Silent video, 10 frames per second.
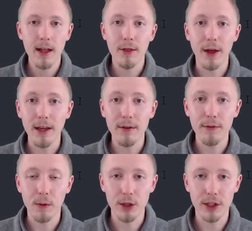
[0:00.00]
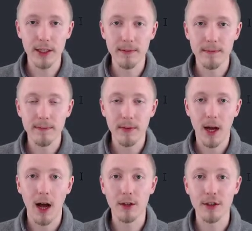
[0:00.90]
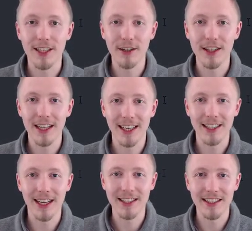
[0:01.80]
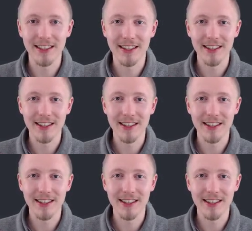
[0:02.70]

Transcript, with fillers: Thank you for watching. I'll see you in the next lesson.